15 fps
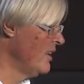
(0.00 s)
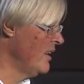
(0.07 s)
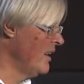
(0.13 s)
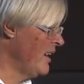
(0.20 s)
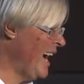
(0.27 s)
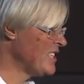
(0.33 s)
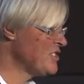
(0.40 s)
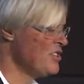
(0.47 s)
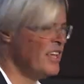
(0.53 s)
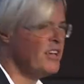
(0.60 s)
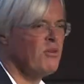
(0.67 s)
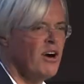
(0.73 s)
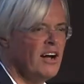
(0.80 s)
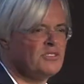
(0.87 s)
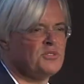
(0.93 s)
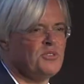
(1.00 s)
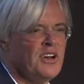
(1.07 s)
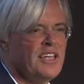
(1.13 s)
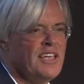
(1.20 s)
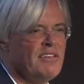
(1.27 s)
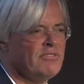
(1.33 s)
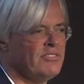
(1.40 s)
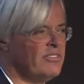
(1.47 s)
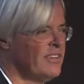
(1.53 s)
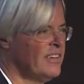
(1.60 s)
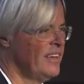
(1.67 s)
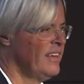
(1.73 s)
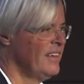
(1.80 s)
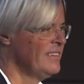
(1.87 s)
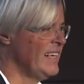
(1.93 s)
I'm actually quite relieved
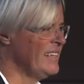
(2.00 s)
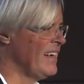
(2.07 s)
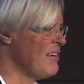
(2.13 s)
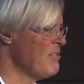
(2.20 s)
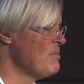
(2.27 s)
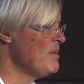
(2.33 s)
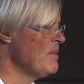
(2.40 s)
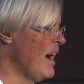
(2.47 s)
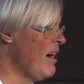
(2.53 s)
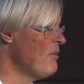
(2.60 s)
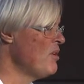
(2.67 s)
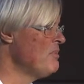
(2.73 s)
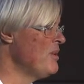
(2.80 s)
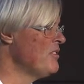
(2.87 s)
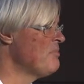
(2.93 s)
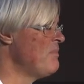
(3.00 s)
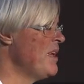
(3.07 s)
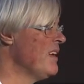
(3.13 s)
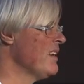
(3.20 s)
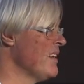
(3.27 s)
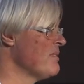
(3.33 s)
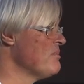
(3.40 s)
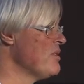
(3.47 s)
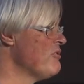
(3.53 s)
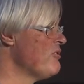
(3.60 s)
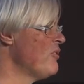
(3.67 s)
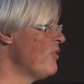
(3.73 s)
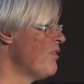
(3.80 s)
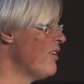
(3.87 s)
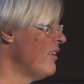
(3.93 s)
that I will be speaking
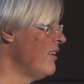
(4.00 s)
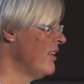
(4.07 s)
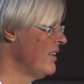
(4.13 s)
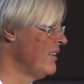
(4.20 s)
before